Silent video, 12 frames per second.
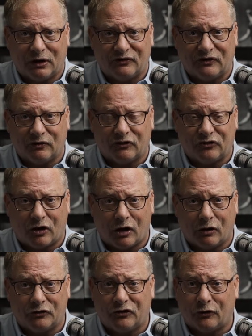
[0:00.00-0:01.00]
pressing the
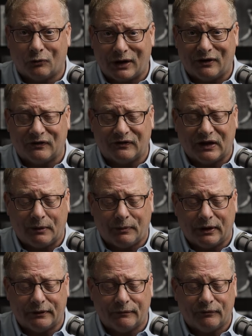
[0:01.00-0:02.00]
toggle to the right of the set
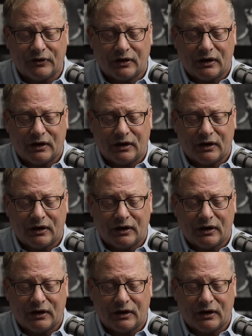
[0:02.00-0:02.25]
button.